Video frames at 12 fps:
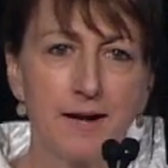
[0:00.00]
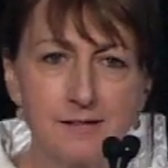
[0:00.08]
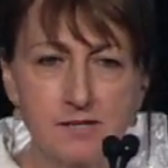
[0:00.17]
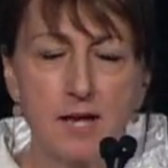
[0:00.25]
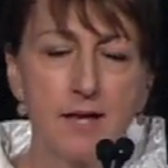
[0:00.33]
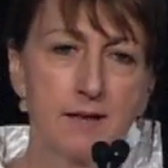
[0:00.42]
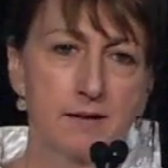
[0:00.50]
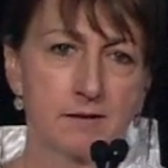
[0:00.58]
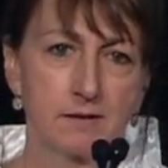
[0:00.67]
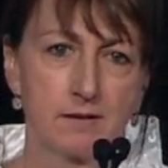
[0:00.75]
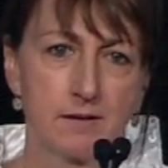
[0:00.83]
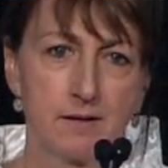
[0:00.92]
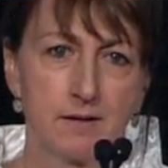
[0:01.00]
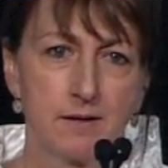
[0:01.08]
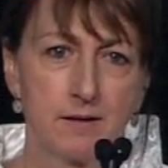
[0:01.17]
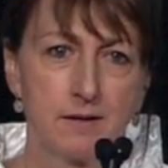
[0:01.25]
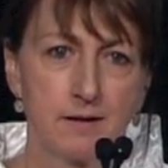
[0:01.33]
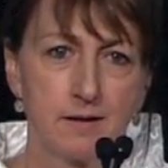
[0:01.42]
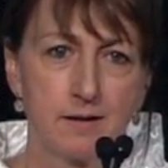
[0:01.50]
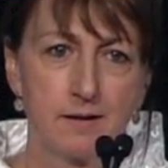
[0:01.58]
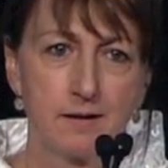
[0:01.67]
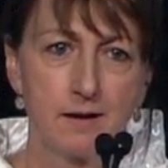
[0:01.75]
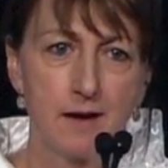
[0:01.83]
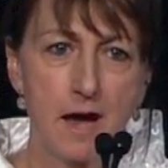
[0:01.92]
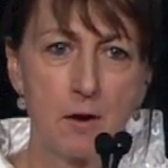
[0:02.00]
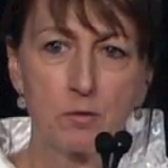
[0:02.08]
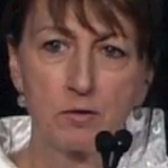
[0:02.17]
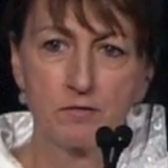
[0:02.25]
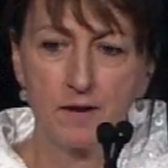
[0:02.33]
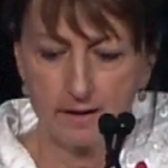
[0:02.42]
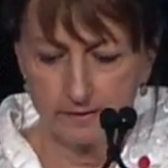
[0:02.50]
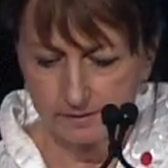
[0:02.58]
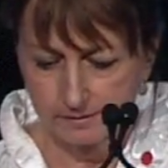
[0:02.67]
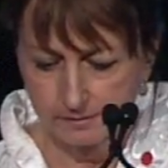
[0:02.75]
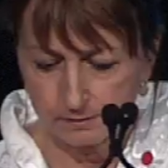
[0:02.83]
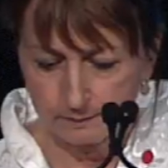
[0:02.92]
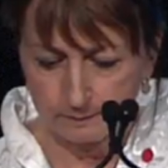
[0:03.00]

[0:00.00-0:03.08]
attend our events,